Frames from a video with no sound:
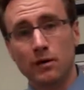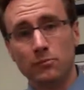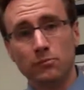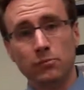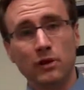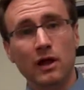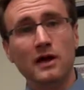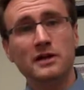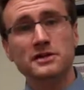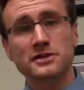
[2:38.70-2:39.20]

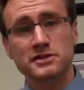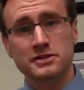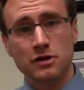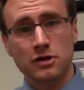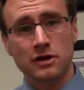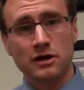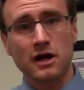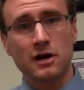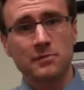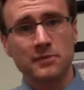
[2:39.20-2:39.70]
blood to
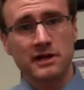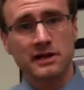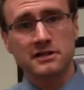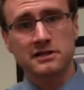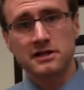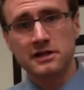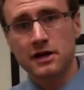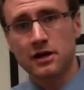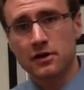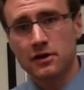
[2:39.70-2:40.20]
start coming into
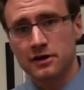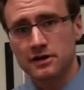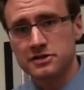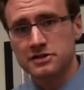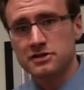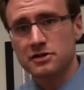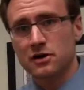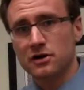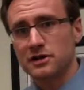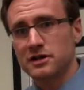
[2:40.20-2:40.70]
the area to
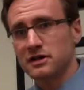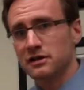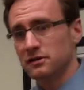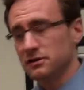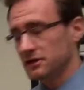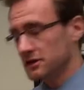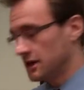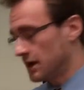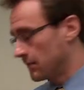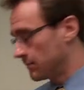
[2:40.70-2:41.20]
start
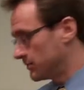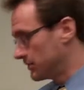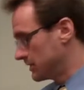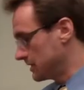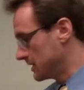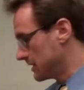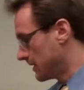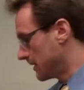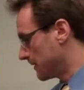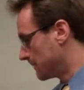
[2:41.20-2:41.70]
healing up
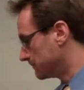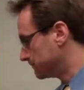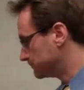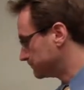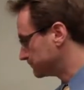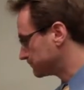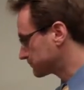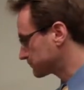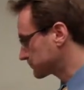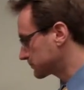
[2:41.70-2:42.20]
the
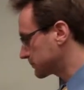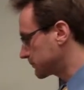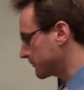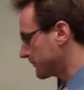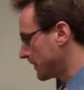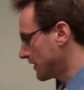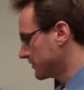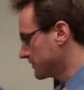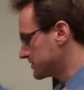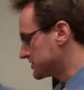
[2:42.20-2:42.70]

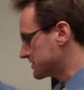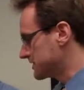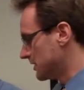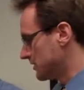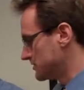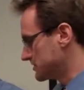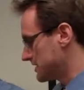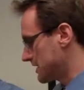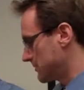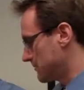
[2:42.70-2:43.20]

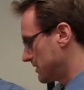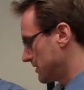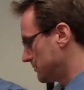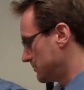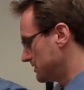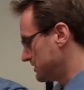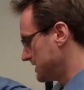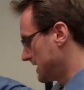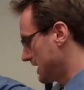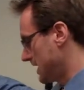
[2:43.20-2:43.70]
cells that may
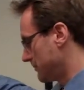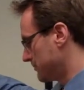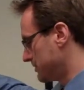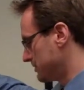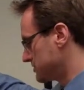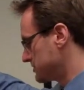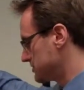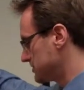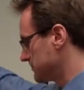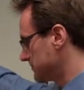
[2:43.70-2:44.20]
be
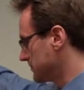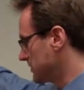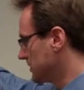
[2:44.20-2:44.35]
damaged.